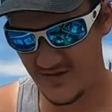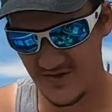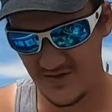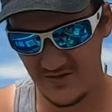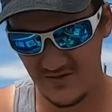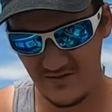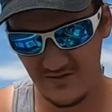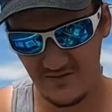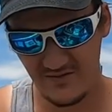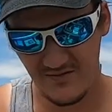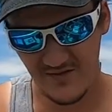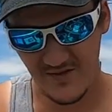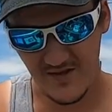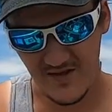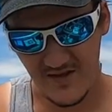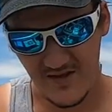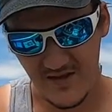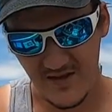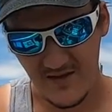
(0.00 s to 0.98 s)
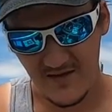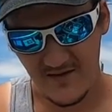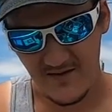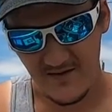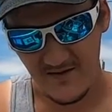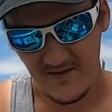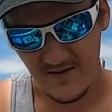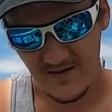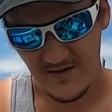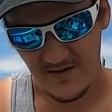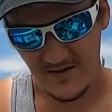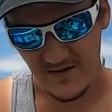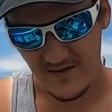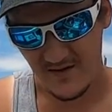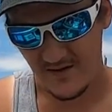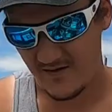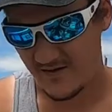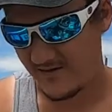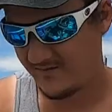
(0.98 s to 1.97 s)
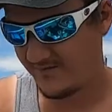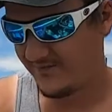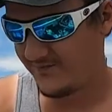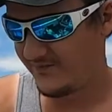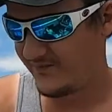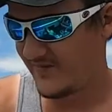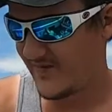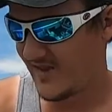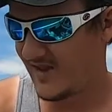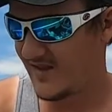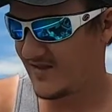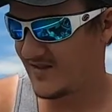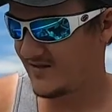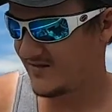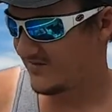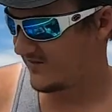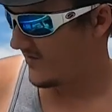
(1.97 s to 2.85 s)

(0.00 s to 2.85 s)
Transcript: too, um, and this is